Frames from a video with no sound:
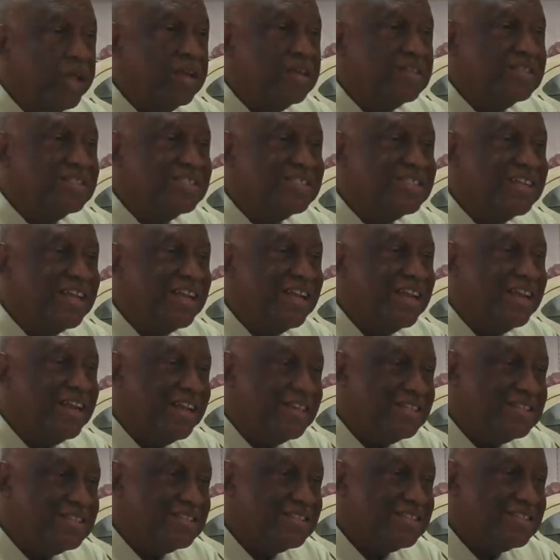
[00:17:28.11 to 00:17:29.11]
when
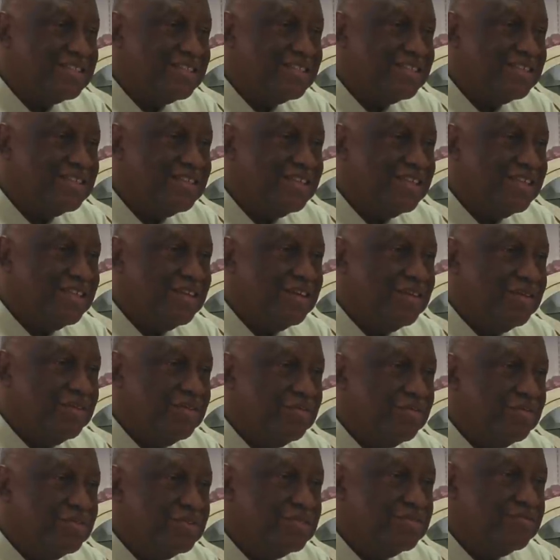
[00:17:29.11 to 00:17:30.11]
ZNS
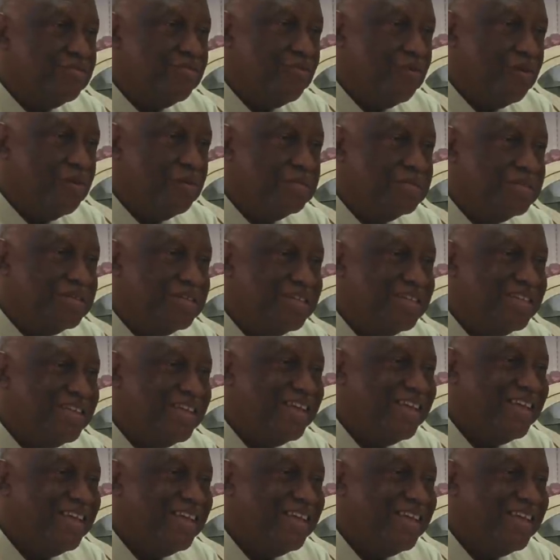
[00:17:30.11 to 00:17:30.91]
was formed,